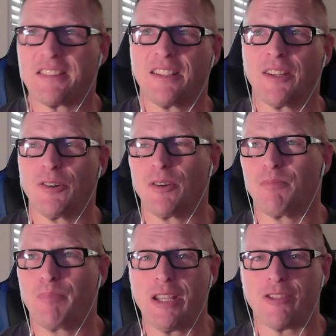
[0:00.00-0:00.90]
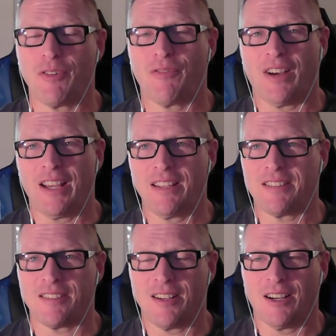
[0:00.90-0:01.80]
another piece of
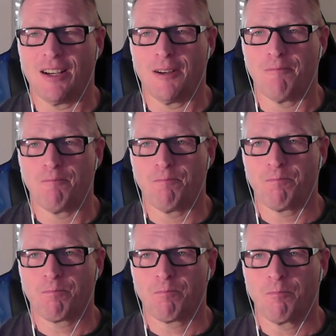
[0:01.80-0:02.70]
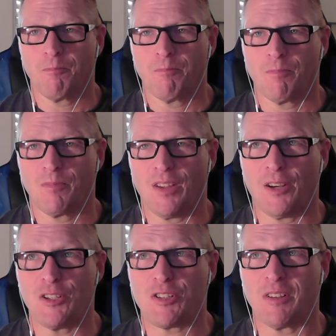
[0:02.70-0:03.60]
advice. Uh,
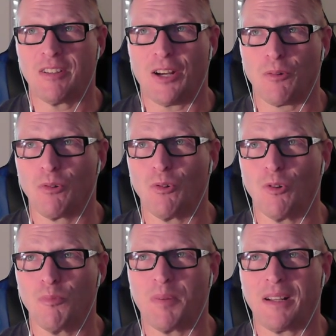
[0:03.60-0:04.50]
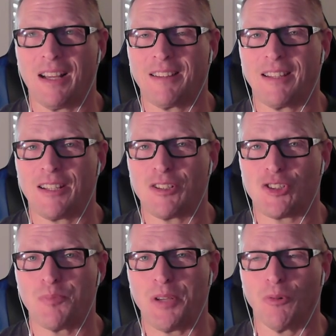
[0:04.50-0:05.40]
not not a rule, but I think it
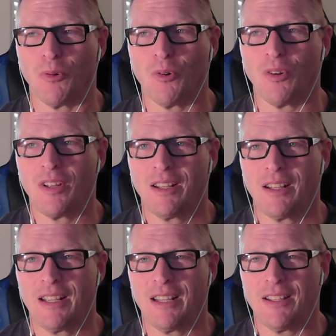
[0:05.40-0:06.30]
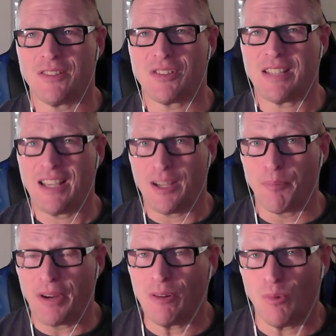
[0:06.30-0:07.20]
should be a rule. Is take a
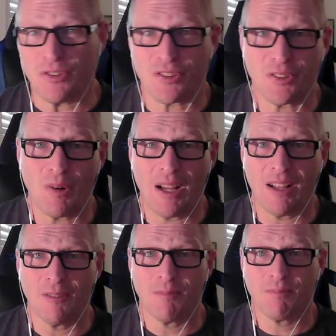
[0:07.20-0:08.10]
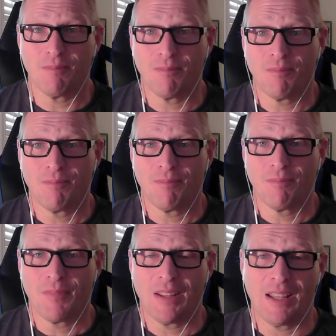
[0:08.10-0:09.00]
break once in a while,
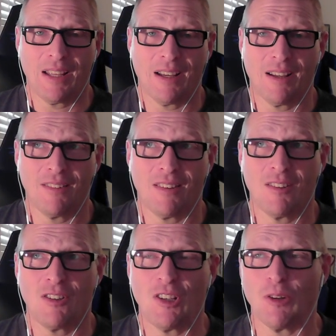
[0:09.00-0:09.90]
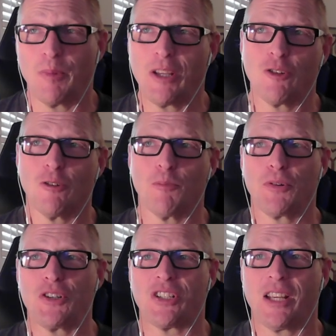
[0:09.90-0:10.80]
and it'll make you
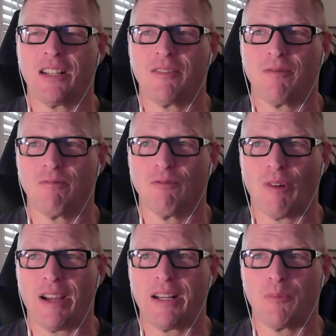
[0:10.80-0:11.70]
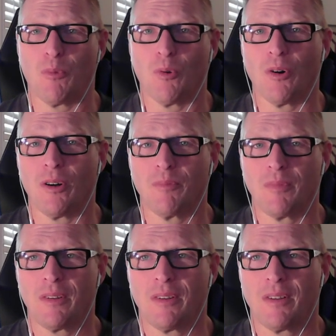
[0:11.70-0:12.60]
appreciate writing more
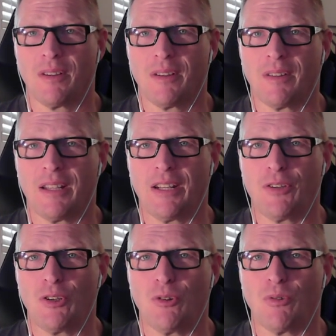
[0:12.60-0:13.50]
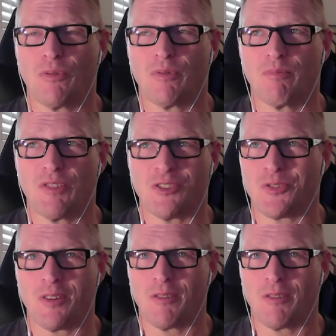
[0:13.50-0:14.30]
than if you just